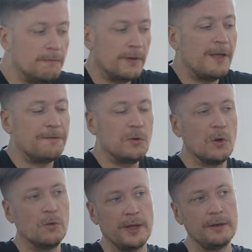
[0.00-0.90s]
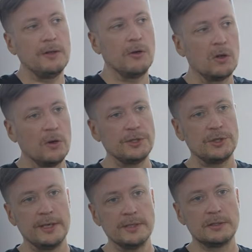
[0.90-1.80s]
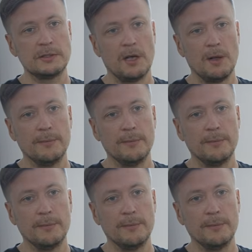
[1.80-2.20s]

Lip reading: If you know that a collection is